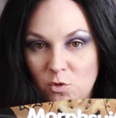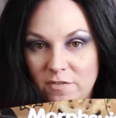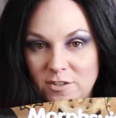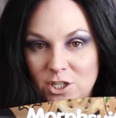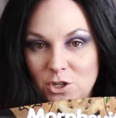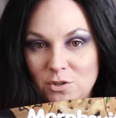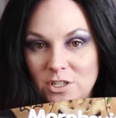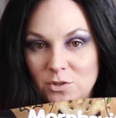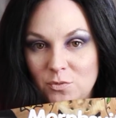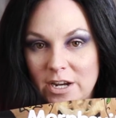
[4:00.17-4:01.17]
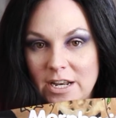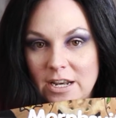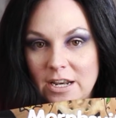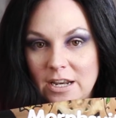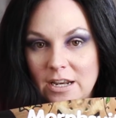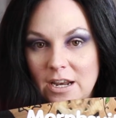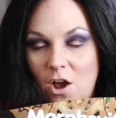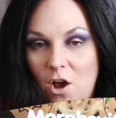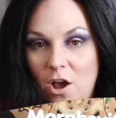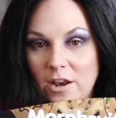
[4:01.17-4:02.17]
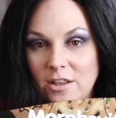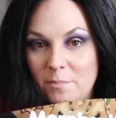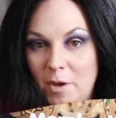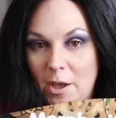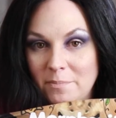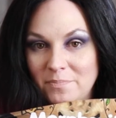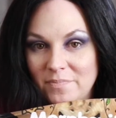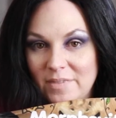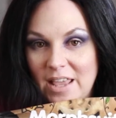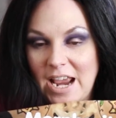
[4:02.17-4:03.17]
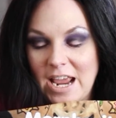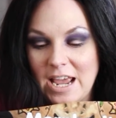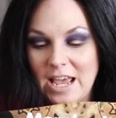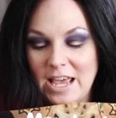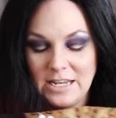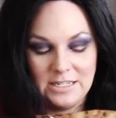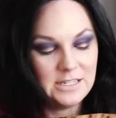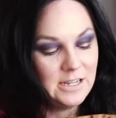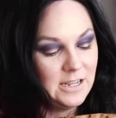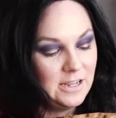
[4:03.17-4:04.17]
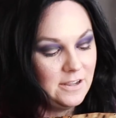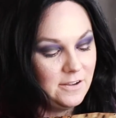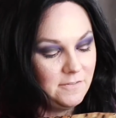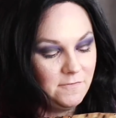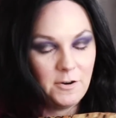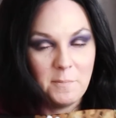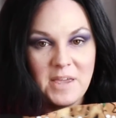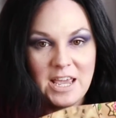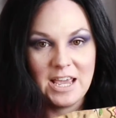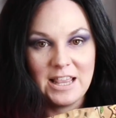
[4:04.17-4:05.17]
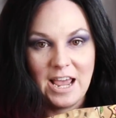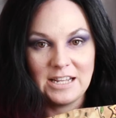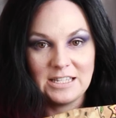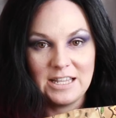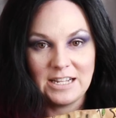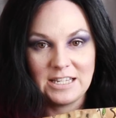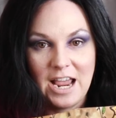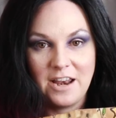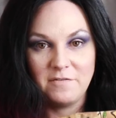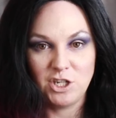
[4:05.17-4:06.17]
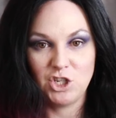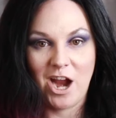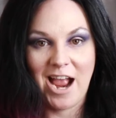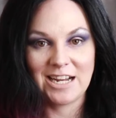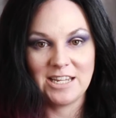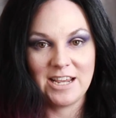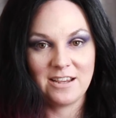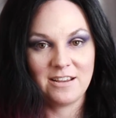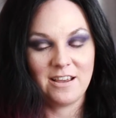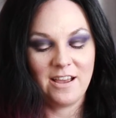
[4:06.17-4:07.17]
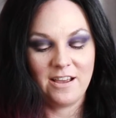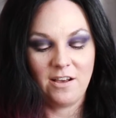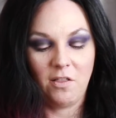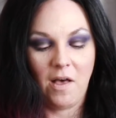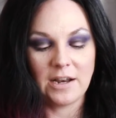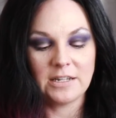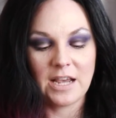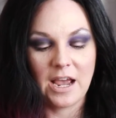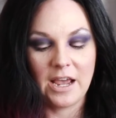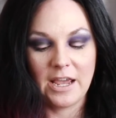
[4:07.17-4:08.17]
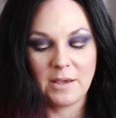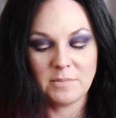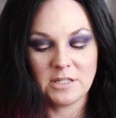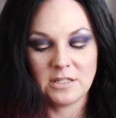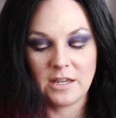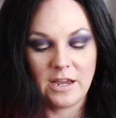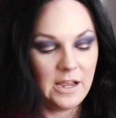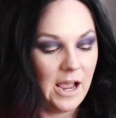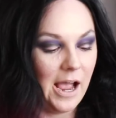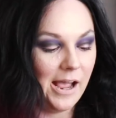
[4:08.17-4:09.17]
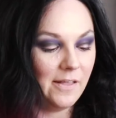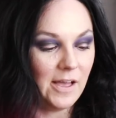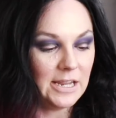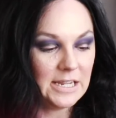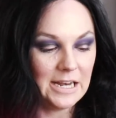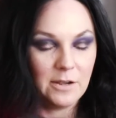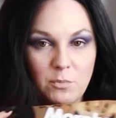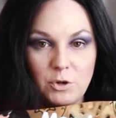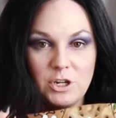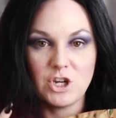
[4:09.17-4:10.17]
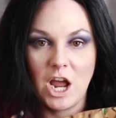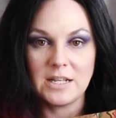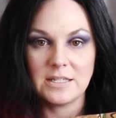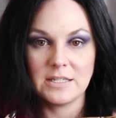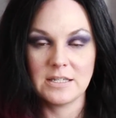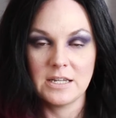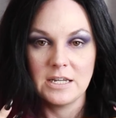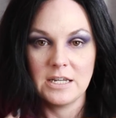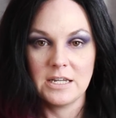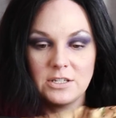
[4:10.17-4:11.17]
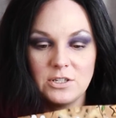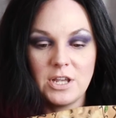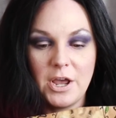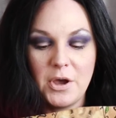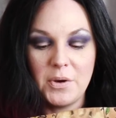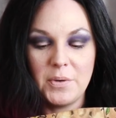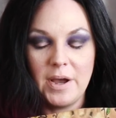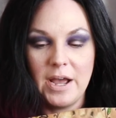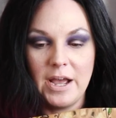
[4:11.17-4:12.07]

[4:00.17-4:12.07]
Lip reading: Morphsuits written on the bum, and for me that's kind of distracting. A lot of times I like getting booty shots, so